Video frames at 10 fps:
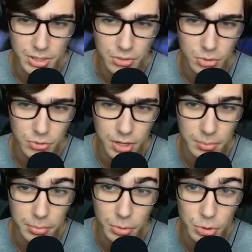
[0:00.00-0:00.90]
the two
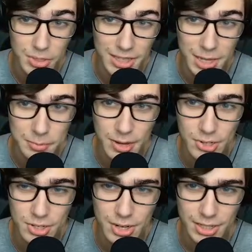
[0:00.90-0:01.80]
frame, but we do get the up smash.
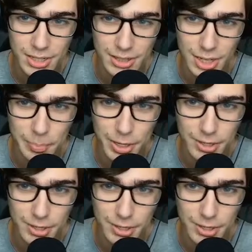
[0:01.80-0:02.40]
Get the up air.